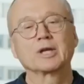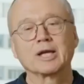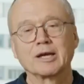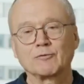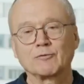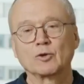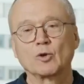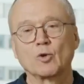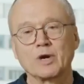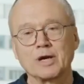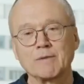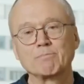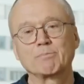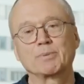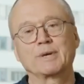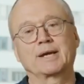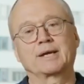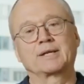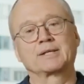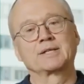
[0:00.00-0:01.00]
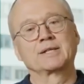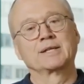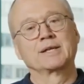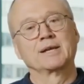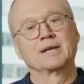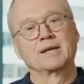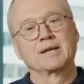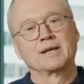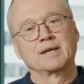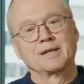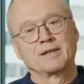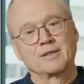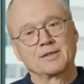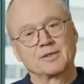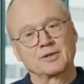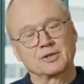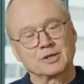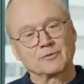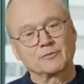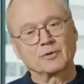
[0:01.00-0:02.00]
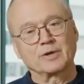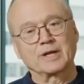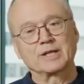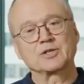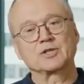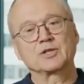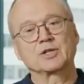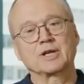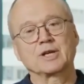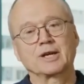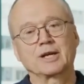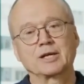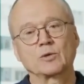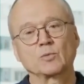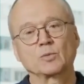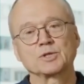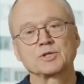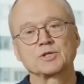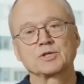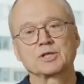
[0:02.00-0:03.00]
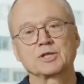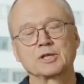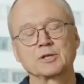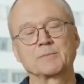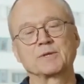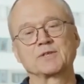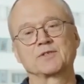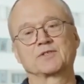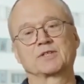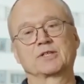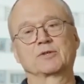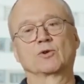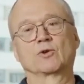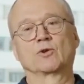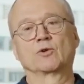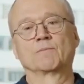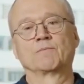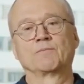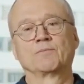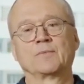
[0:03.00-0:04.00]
will have no impact. The differential current will still be zero.